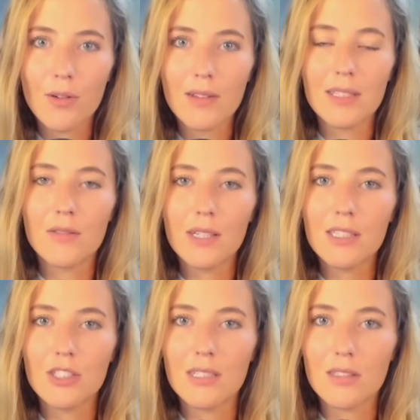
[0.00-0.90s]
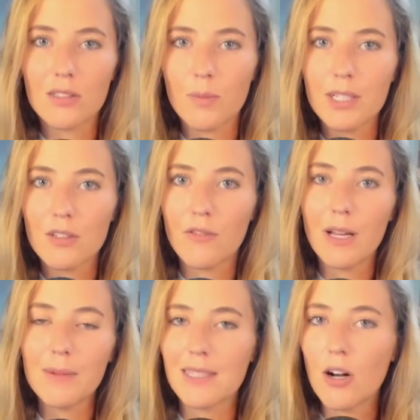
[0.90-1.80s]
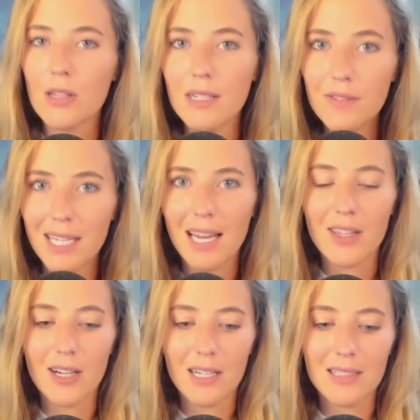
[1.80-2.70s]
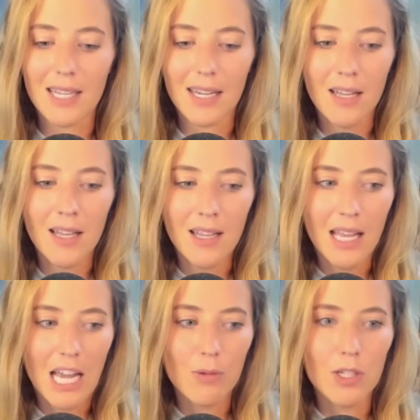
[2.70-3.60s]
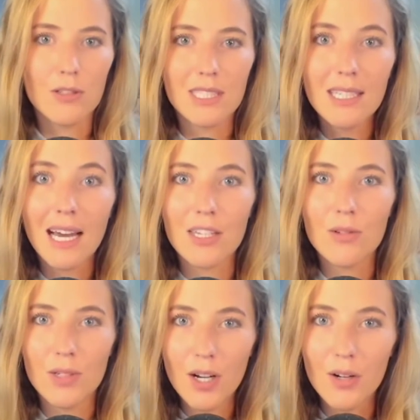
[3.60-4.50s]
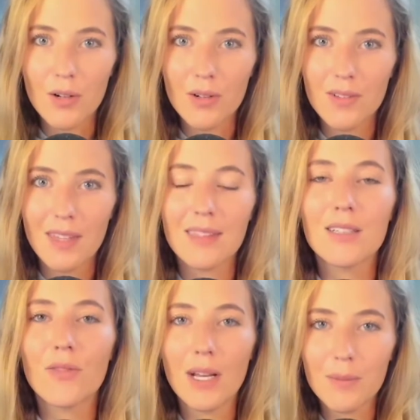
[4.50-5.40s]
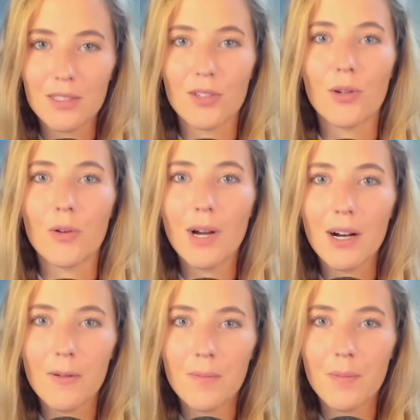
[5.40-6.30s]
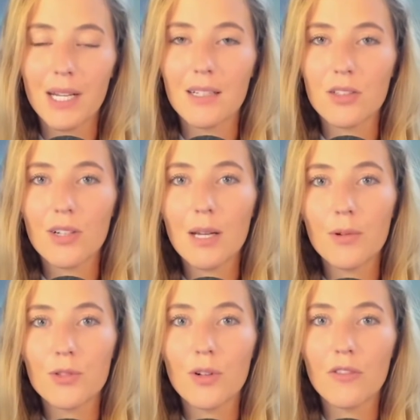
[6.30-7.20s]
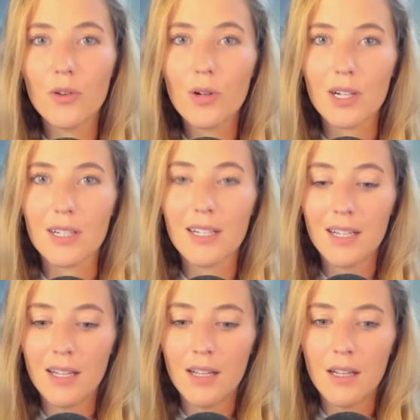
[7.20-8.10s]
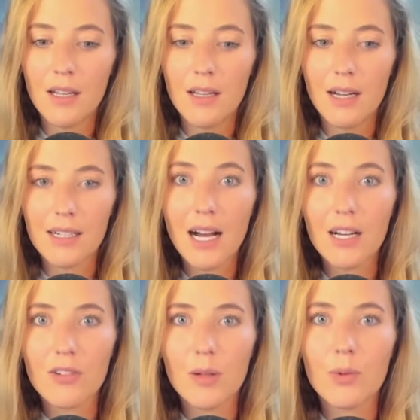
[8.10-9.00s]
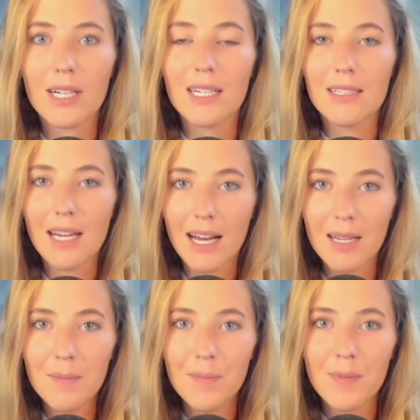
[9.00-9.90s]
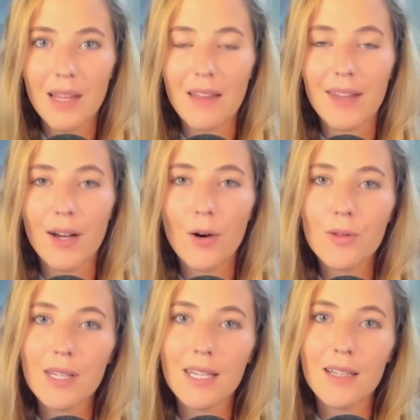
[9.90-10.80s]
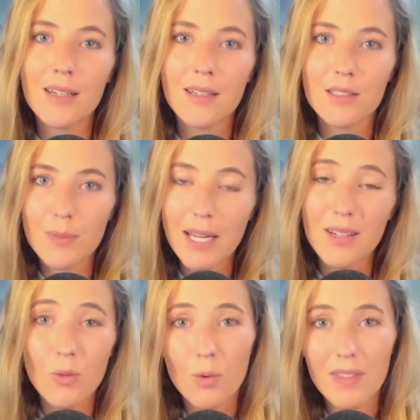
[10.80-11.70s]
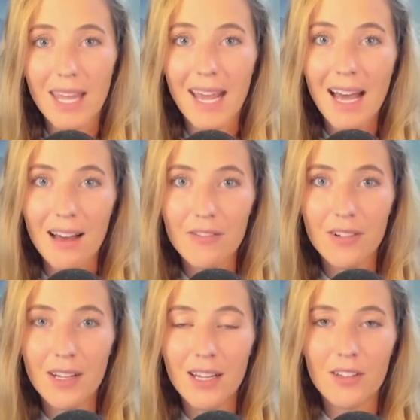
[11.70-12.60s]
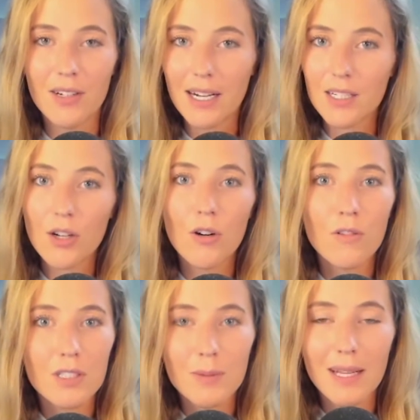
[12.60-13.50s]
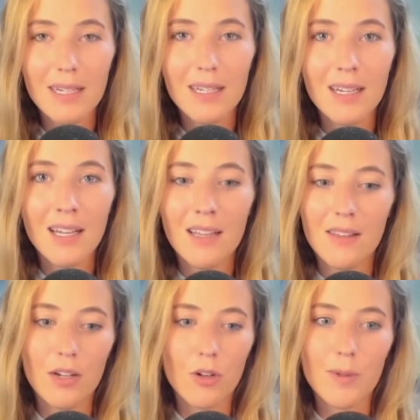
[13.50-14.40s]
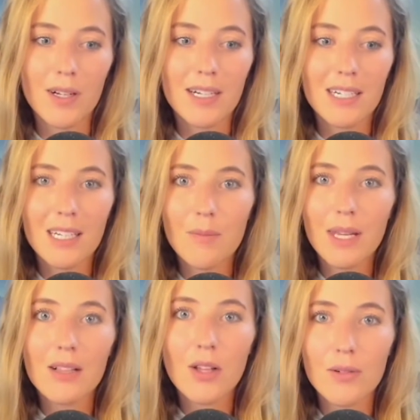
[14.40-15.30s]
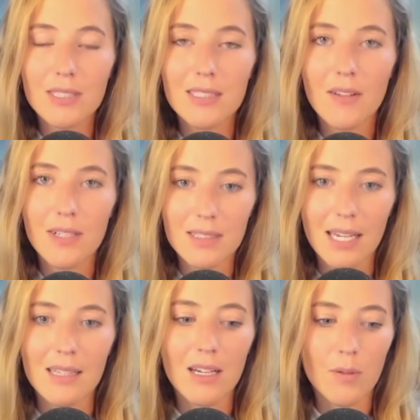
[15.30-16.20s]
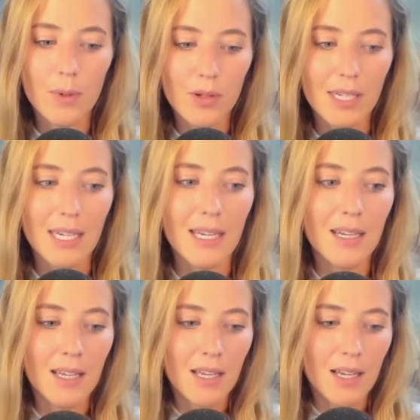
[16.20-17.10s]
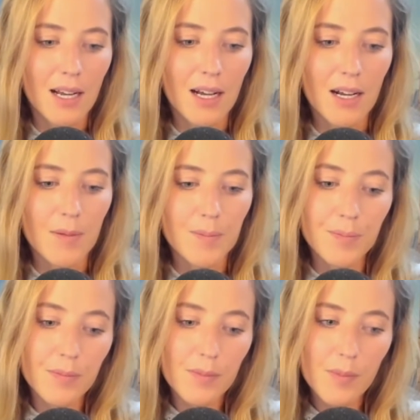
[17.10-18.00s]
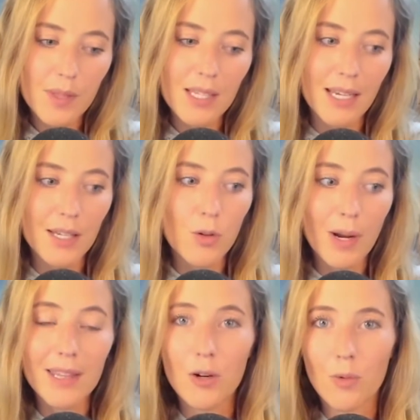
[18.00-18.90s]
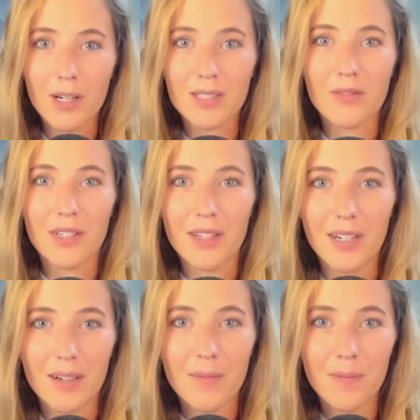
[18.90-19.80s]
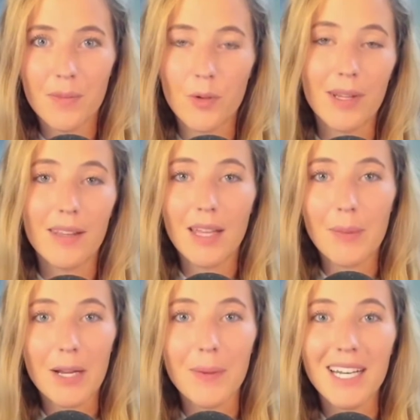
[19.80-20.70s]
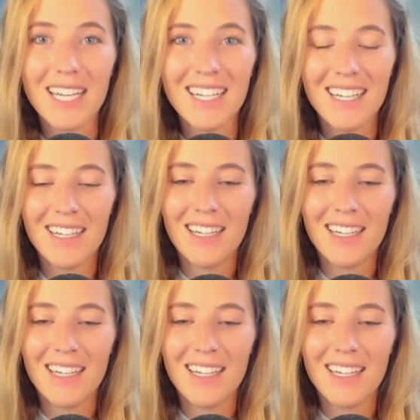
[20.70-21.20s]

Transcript: throughout these villages. There's a bunch of families that all live together. And he's like, and when you see that, that these families are doing well because they're able to afford a concrete brick at a time, and they only spend what they have. They're not going to overspend it. They normally are not going to get big loans and stuff. He's like, they're building it in a way that works for the way that they make money.